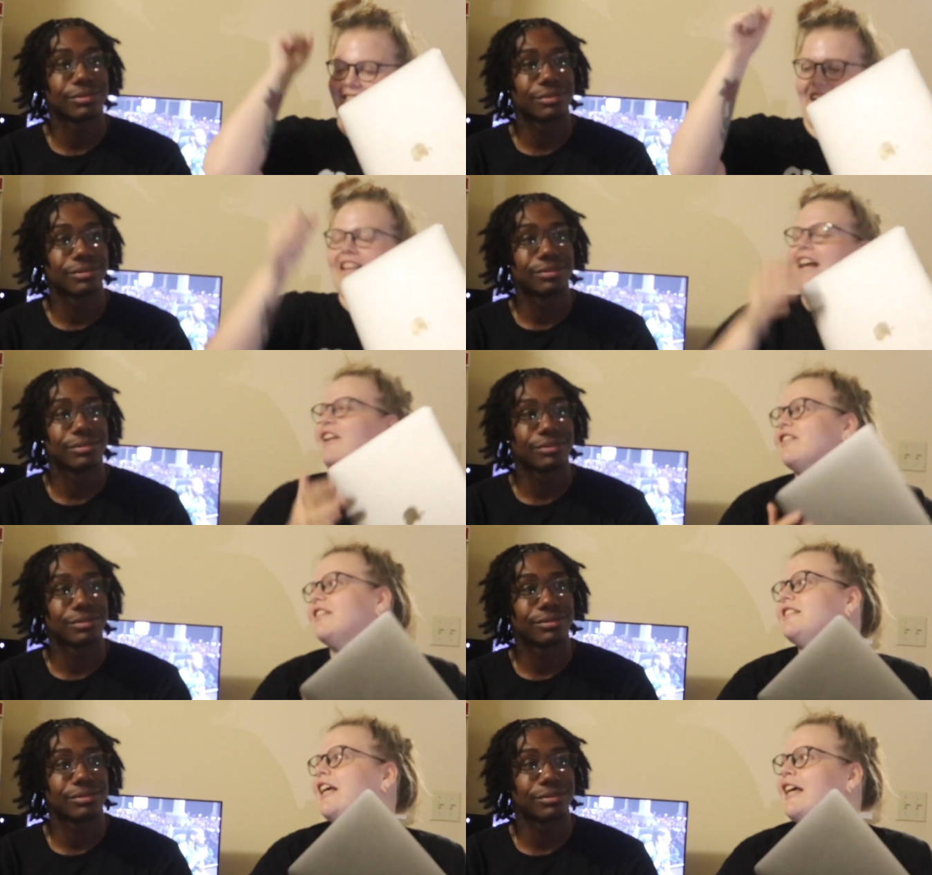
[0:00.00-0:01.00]
Speaker 1: I thought you were
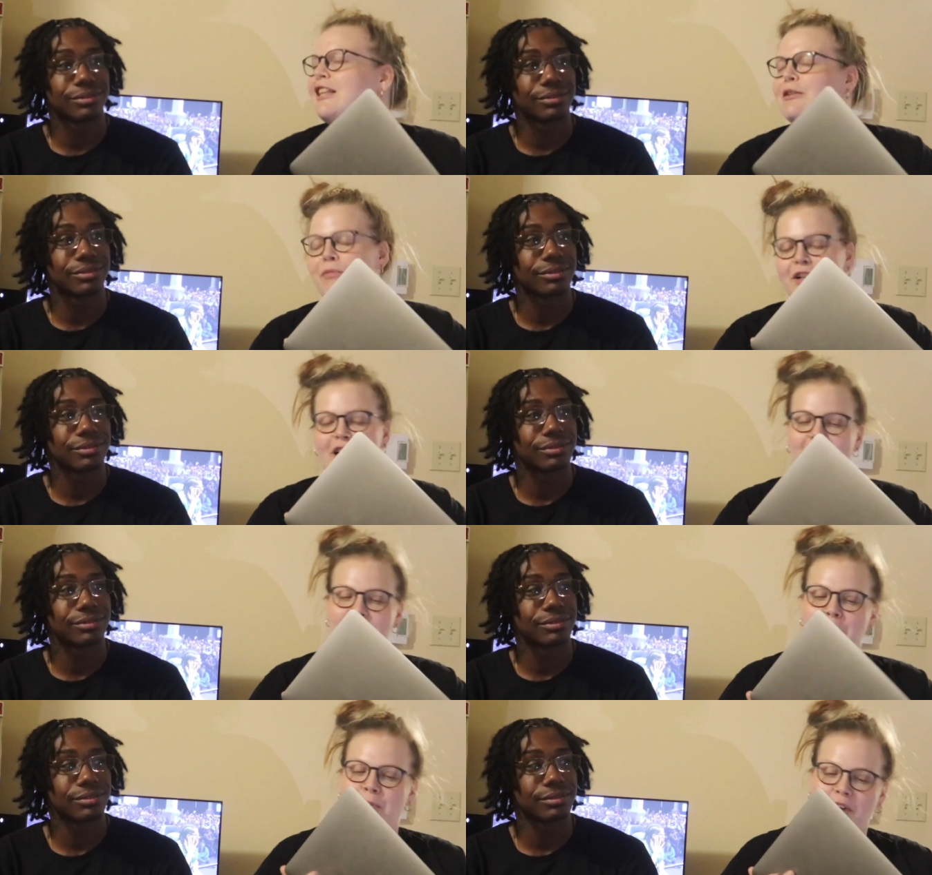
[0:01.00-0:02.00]
gonna say either
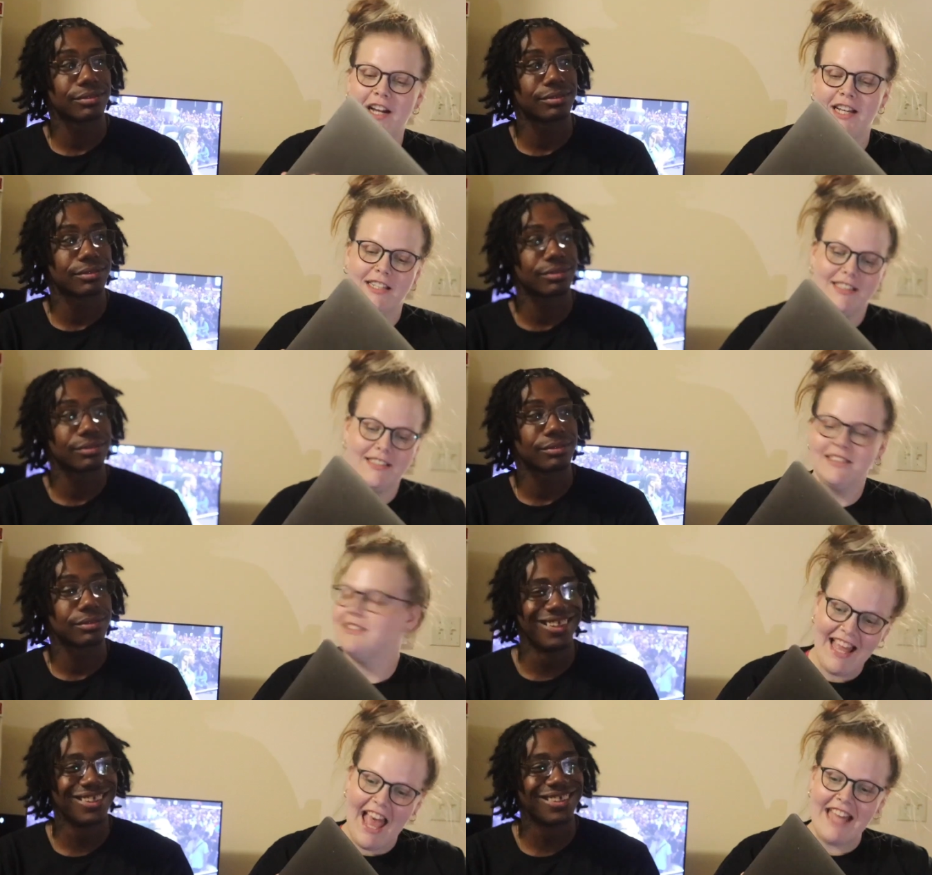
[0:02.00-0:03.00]
Brianna or Brianna.
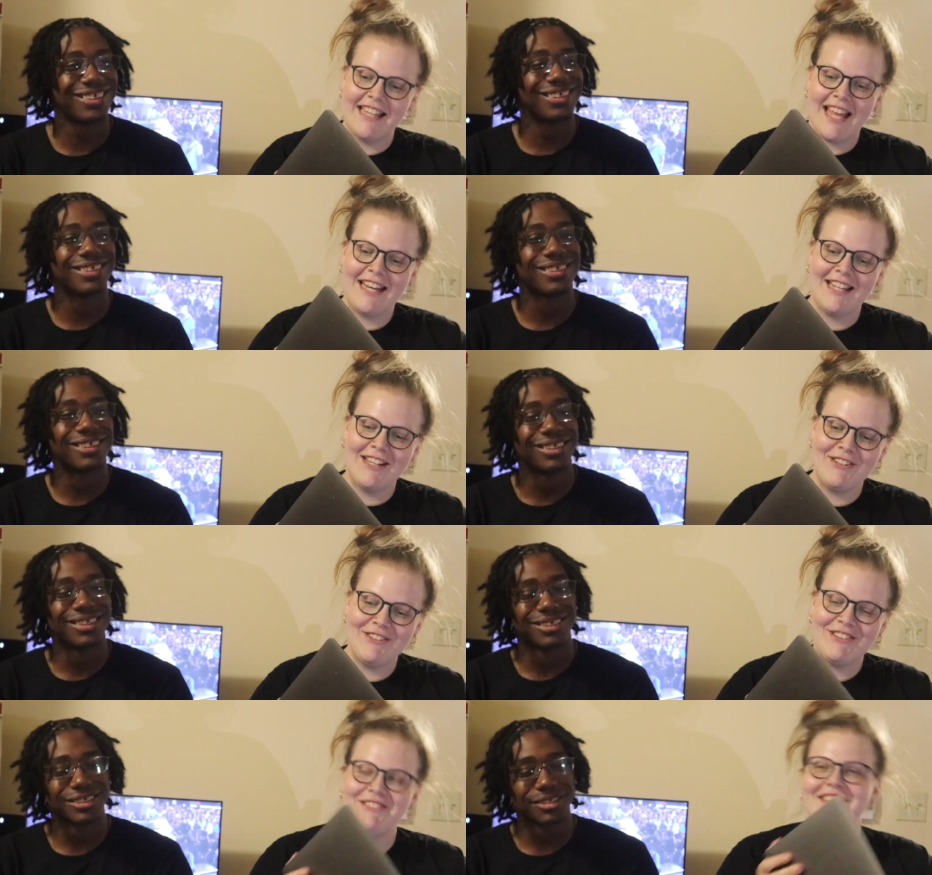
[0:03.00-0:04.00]
And then
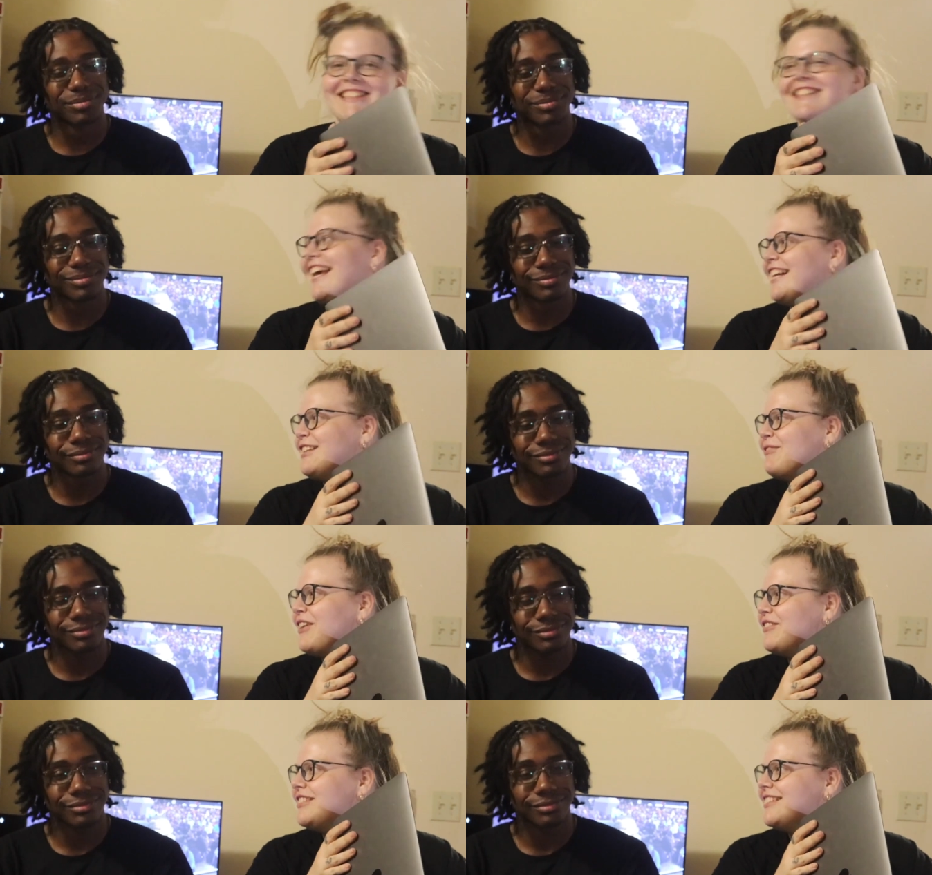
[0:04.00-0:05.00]
who do you dislike the
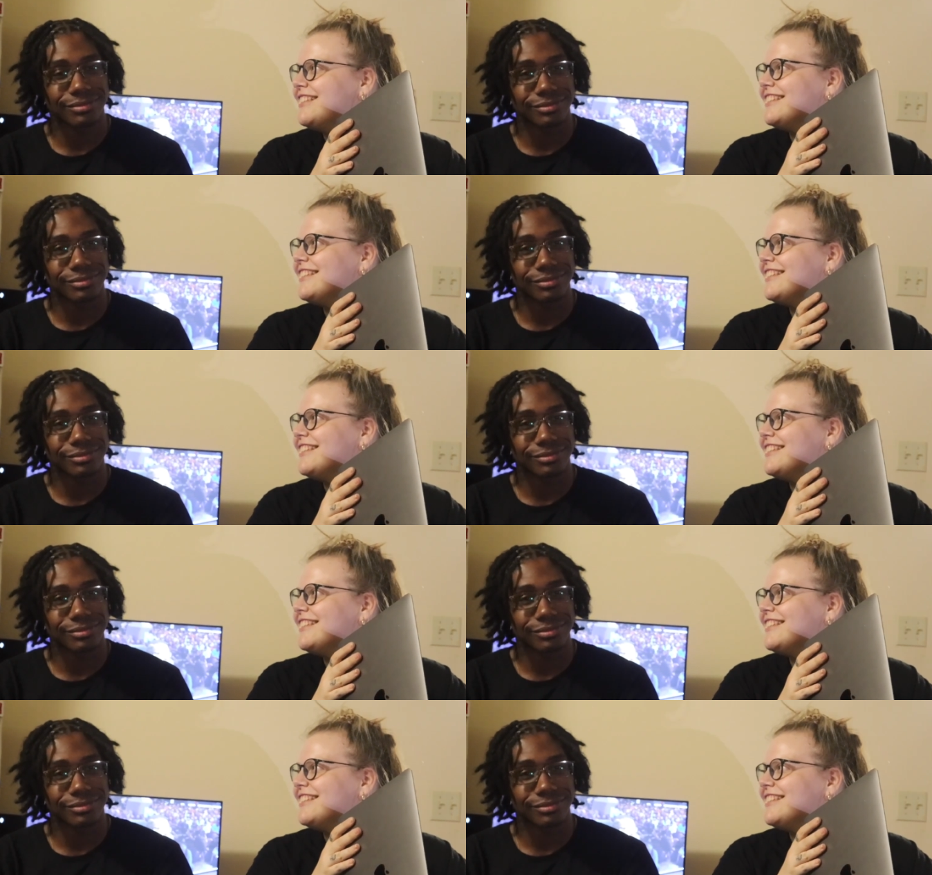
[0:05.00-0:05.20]
most?